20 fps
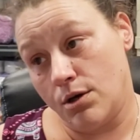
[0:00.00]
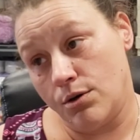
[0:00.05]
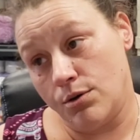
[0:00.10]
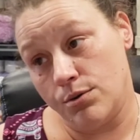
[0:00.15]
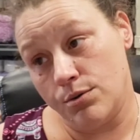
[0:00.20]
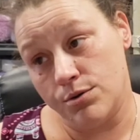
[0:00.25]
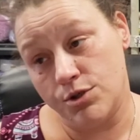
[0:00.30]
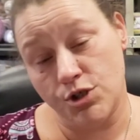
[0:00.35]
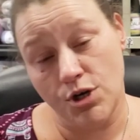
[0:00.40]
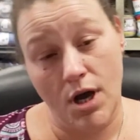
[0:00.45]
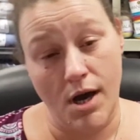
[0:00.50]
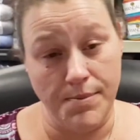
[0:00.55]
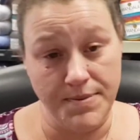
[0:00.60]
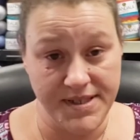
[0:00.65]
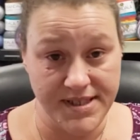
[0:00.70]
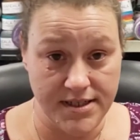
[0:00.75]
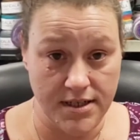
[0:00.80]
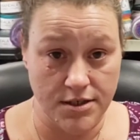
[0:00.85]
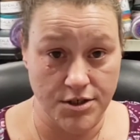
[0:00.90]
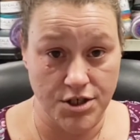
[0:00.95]
drop
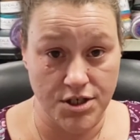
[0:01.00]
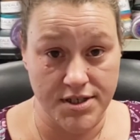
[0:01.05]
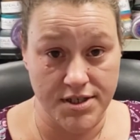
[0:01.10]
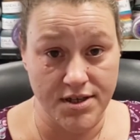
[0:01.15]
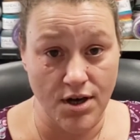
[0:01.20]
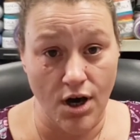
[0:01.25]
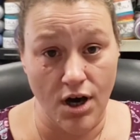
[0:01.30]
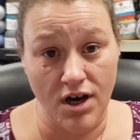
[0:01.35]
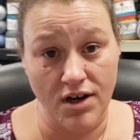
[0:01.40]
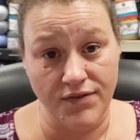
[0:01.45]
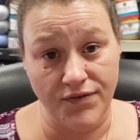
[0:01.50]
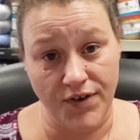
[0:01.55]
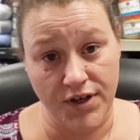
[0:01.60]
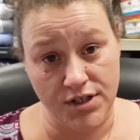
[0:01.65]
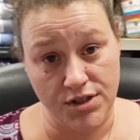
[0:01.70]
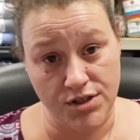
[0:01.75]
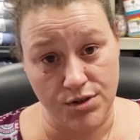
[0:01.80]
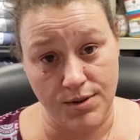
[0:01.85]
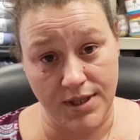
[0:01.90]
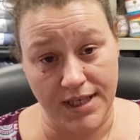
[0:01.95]
stitches off and
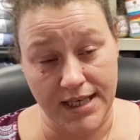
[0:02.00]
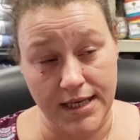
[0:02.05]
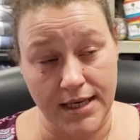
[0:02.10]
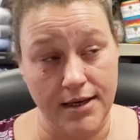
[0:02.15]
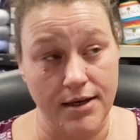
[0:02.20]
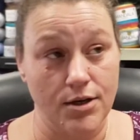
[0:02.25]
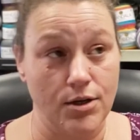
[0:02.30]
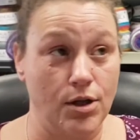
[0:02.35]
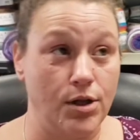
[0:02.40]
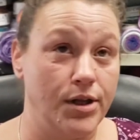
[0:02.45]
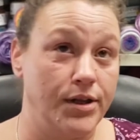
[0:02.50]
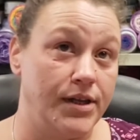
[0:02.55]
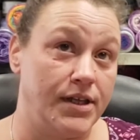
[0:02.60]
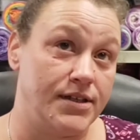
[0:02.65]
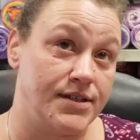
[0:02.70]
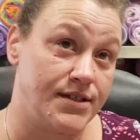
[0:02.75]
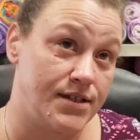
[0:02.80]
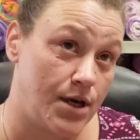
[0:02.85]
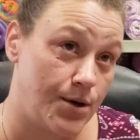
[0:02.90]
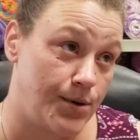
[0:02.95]
do the heel, and then
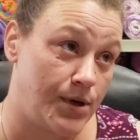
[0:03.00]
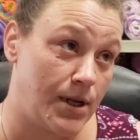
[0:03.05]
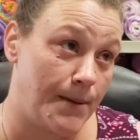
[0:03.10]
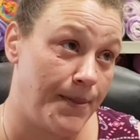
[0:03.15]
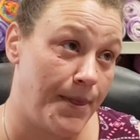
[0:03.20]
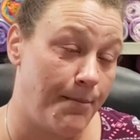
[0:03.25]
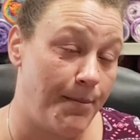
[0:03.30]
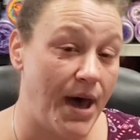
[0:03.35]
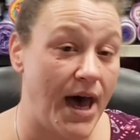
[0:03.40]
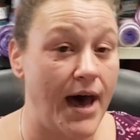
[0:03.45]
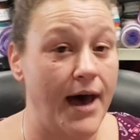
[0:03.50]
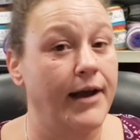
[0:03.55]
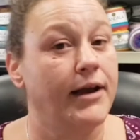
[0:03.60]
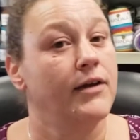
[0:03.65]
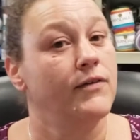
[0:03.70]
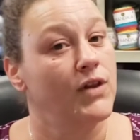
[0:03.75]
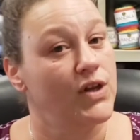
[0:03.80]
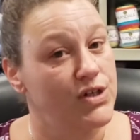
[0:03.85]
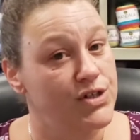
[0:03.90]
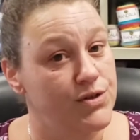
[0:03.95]
sew it up the back,
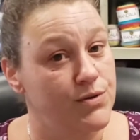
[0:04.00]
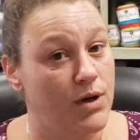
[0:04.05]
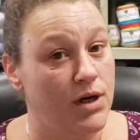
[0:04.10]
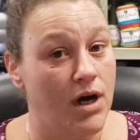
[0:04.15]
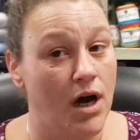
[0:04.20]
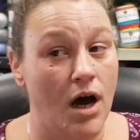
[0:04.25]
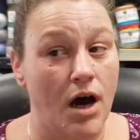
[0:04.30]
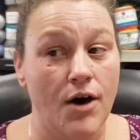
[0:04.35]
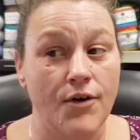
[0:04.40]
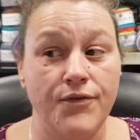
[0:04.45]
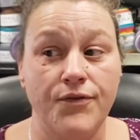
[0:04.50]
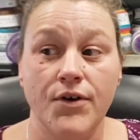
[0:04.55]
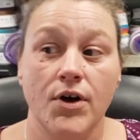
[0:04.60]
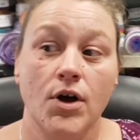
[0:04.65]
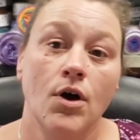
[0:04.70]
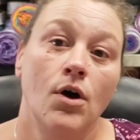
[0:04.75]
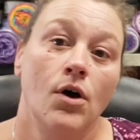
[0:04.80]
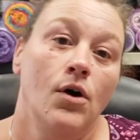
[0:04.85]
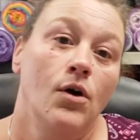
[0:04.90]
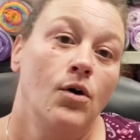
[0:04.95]
and then do a cuff,
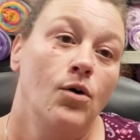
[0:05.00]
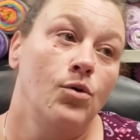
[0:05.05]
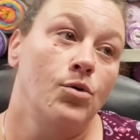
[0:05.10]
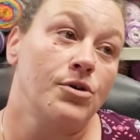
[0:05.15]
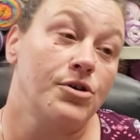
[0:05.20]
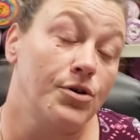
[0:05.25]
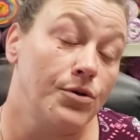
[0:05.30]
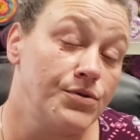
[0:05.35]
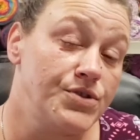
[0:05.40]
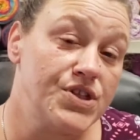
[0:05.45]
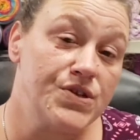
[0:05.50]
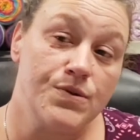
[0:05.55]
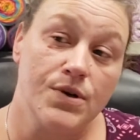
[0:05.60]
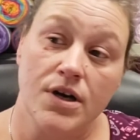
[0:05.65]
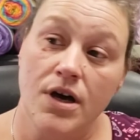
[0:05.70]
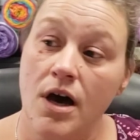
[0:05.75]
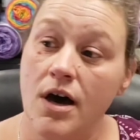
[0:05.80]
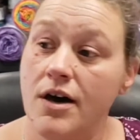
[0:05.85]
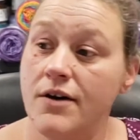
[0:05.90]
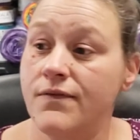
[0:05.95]
or don't do a
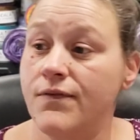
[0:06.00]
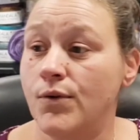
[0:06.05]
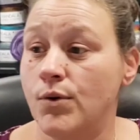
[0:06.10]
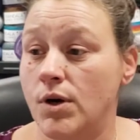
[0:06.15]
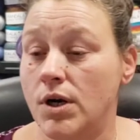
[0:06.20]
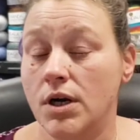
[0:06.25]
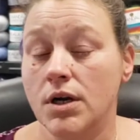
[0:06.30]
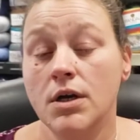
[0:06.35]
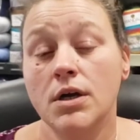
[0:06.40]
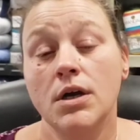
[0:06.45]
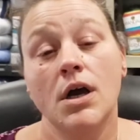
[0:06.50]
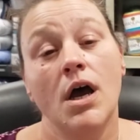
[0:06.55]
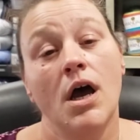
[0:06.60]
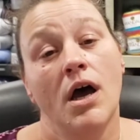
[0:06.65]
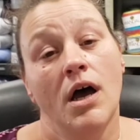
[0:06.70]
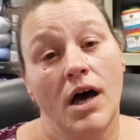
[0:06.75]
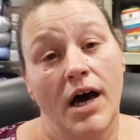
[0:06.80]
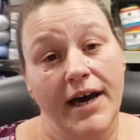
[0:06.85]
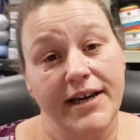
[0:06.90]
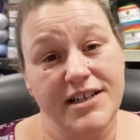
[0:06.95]
cuff, or
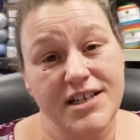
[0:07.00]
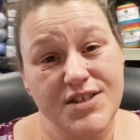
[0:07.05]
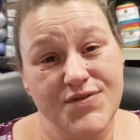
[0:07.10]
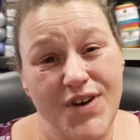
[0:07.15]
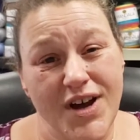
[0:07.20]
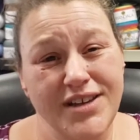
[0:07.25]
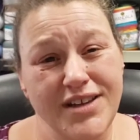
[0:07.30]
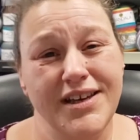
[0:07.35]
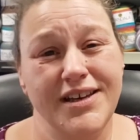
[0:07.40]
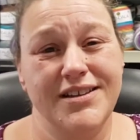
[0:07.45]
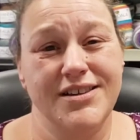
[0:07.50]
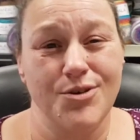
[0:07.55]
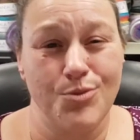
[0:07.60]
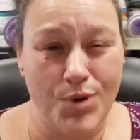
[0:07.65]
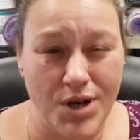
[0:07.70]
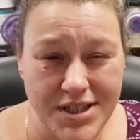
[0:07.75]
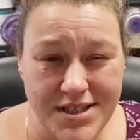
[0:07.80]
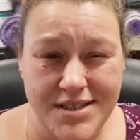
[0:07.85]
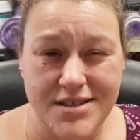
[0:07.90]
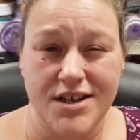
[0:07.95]
I just find like the
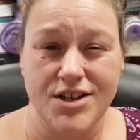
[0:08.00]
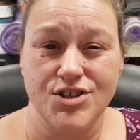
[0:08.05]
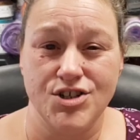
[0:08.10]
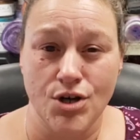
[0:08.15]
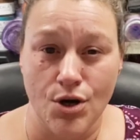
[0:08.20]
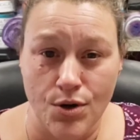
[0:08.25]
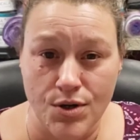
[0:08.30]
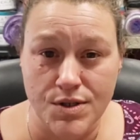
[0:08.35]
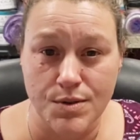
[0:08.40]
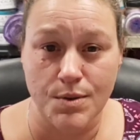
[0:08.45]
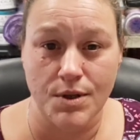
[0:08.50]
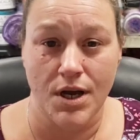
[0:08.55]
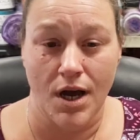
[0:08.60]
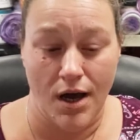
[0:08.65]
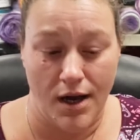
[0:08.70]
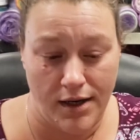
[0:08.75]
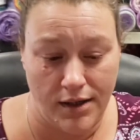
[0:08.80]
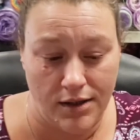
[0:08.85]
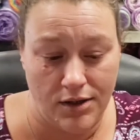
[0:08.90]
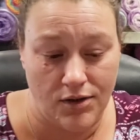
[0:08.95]
ones that I chose were
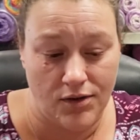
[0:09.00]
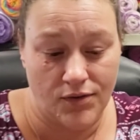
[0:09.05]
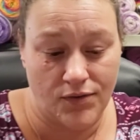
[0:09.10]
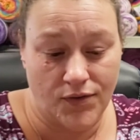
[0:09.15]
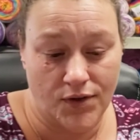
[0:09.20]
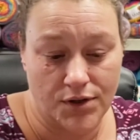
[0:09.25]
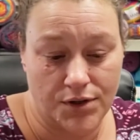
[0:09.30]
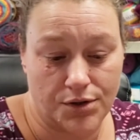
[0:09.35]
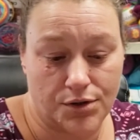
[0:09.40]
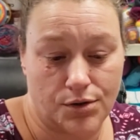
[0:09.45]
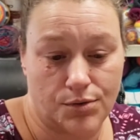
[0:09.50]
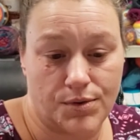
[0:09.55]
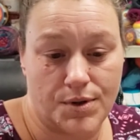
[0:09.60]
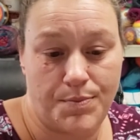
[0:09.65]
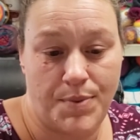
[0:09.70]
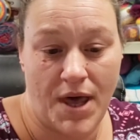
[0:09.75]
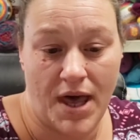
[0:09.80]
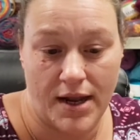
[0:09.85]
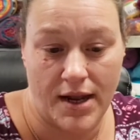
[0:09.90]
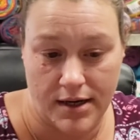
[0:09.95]
kind of a little
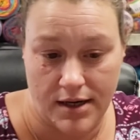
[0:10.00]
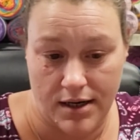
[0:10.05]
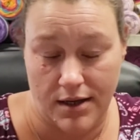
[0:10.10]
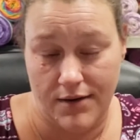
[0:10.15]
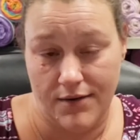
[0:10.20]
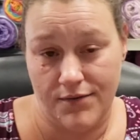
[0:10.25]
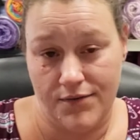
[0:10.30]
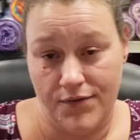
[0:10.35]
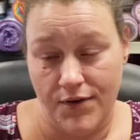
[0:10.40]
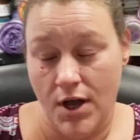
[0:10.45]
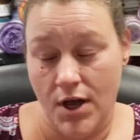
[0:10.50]
repetitive.